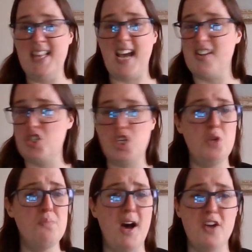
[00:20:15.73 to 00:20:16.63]
That's
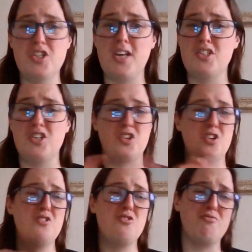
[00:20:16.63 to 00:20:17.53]
too much. That's just
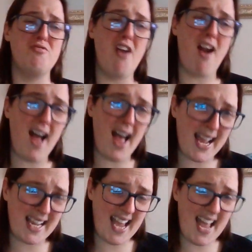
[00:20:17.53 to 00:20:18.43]
going to
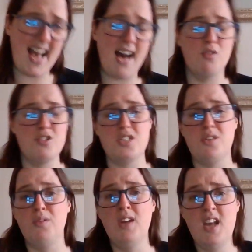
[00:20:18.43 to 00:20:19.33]
drag it out
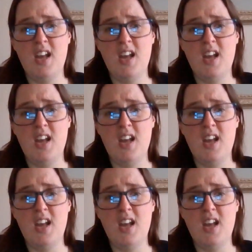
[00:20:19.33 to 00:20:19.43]
to a